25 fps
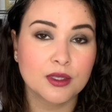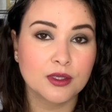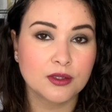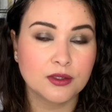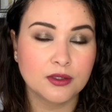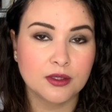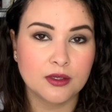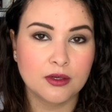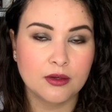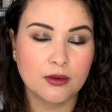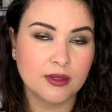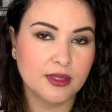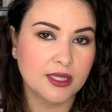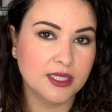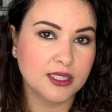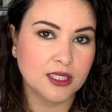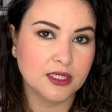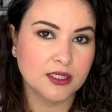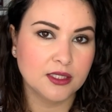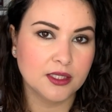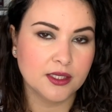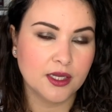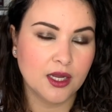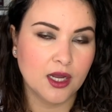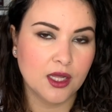So this
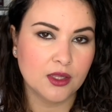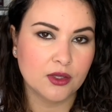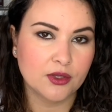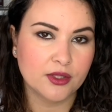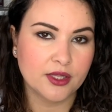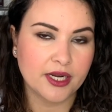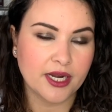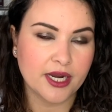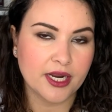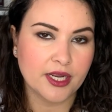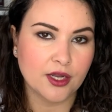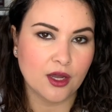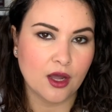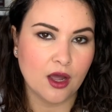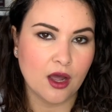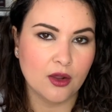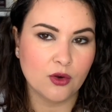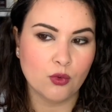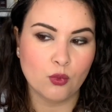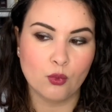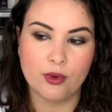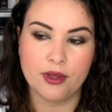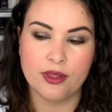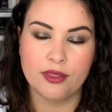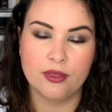is the color that I
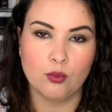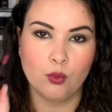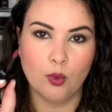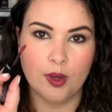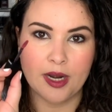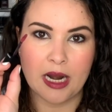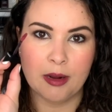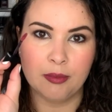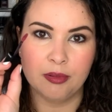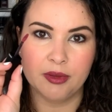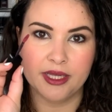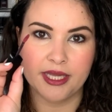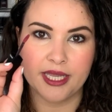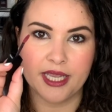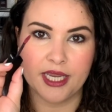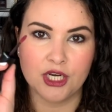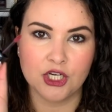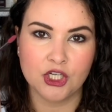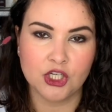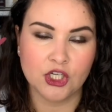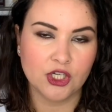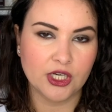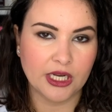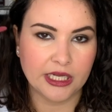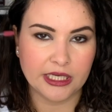got with one
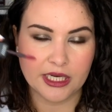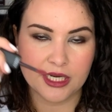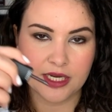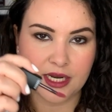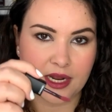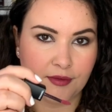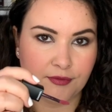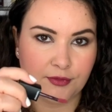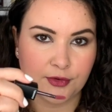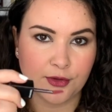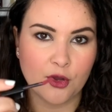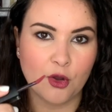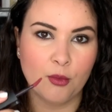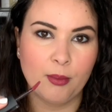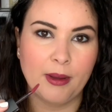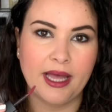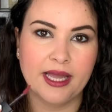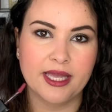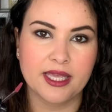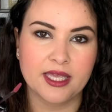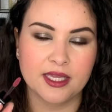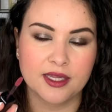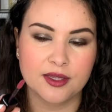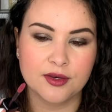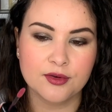application. I didn't have to go
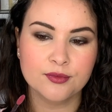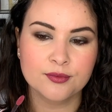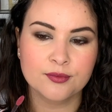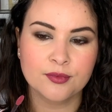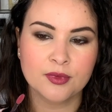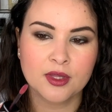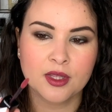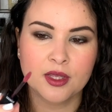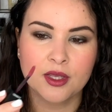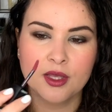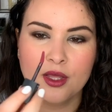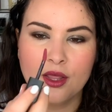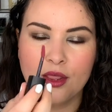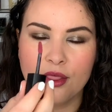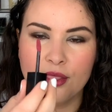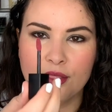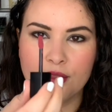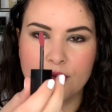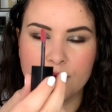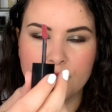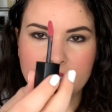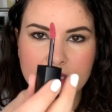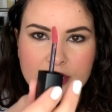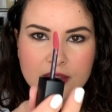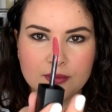back in.
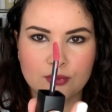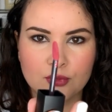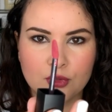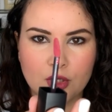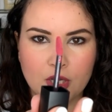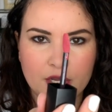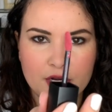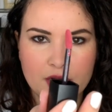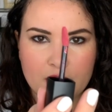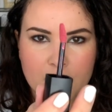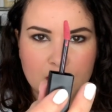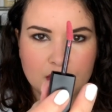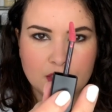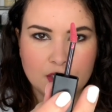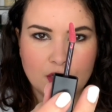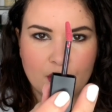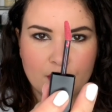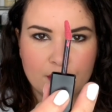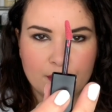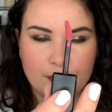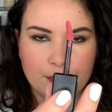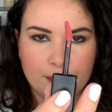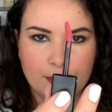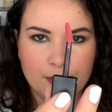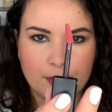There is product
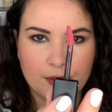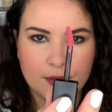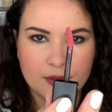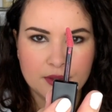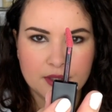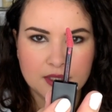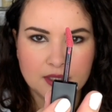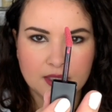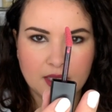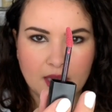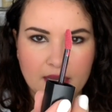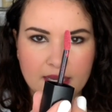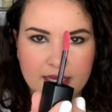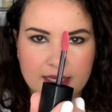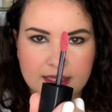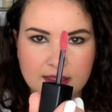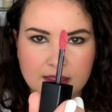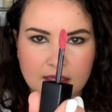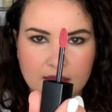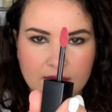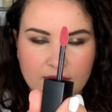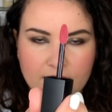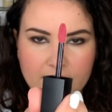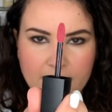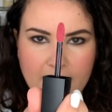on both
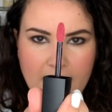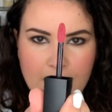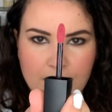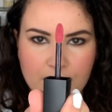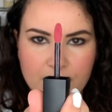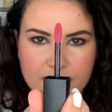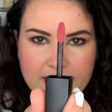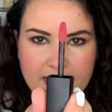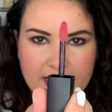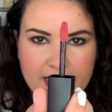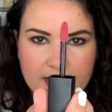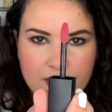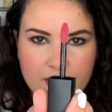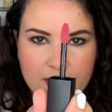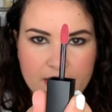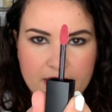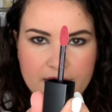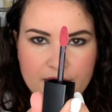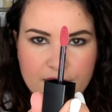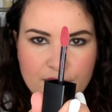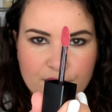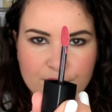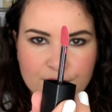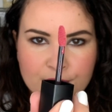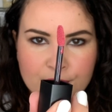sides of the applicator
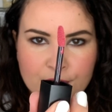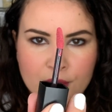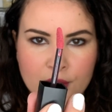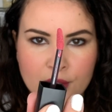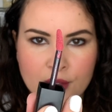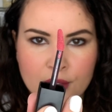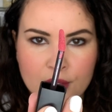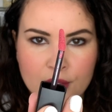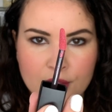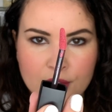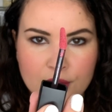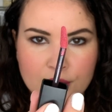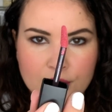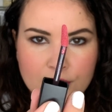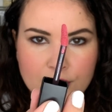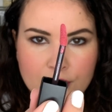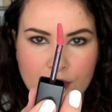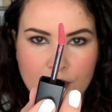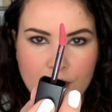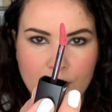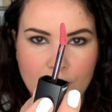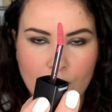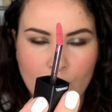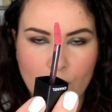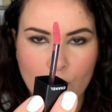here.
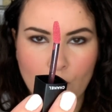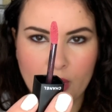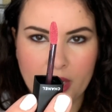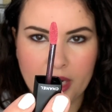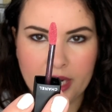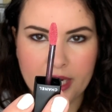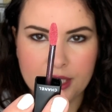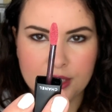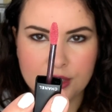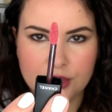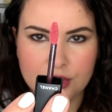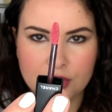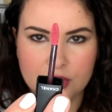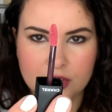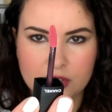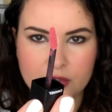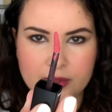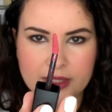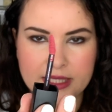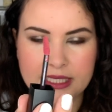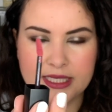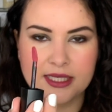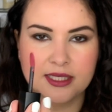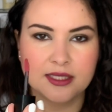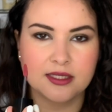So what I
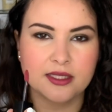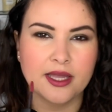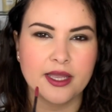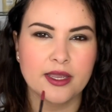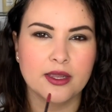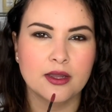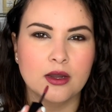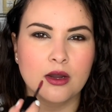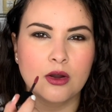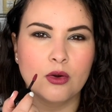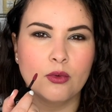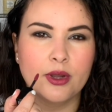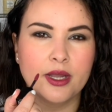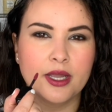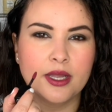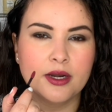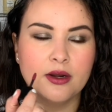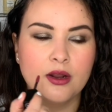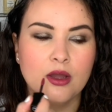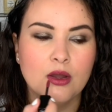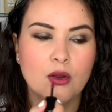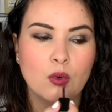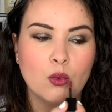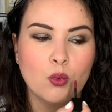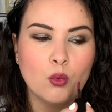do is I go
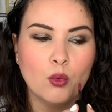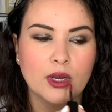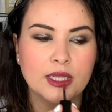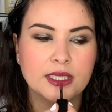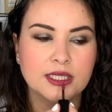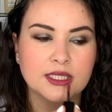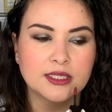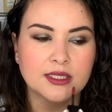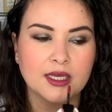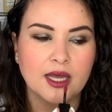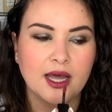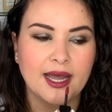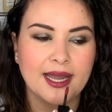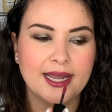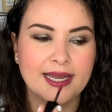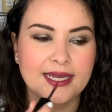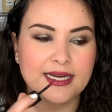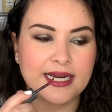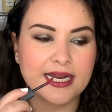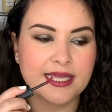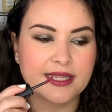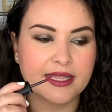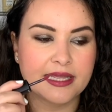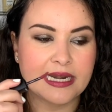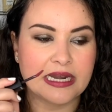in one
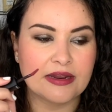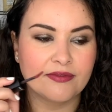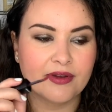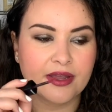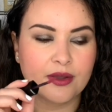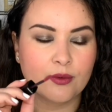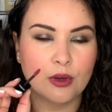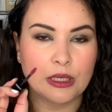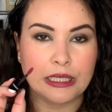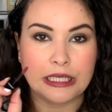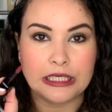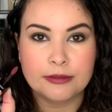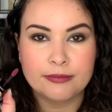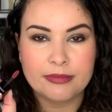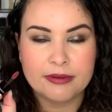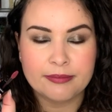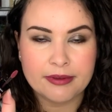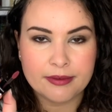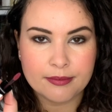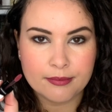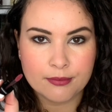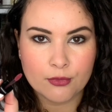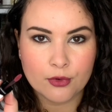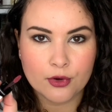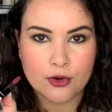side, and then if I want it to be a
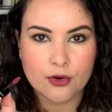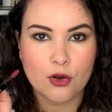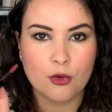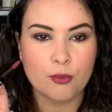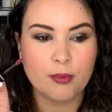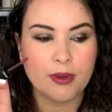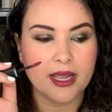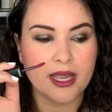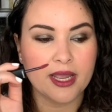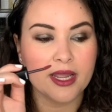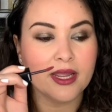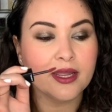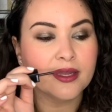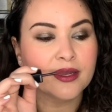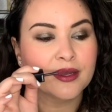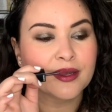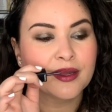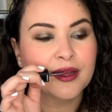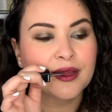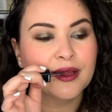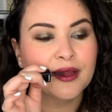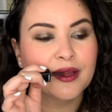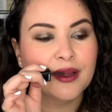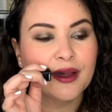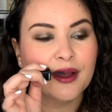bit more opaque,
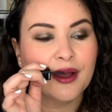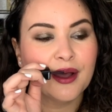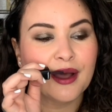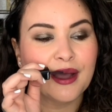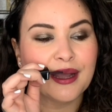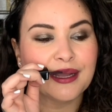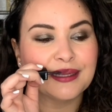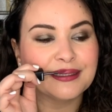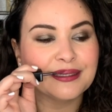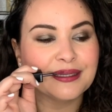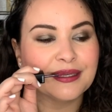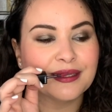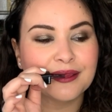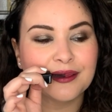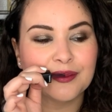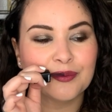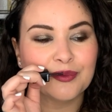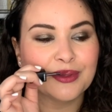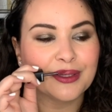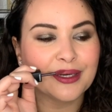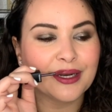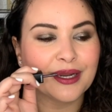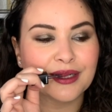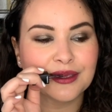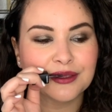I take a
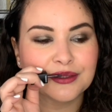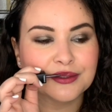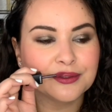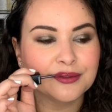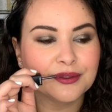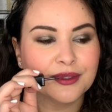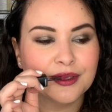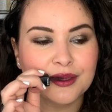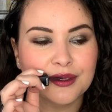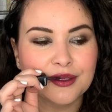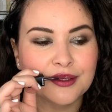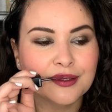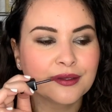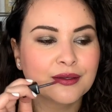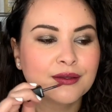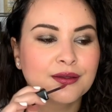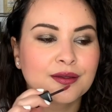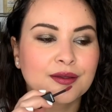bit extra.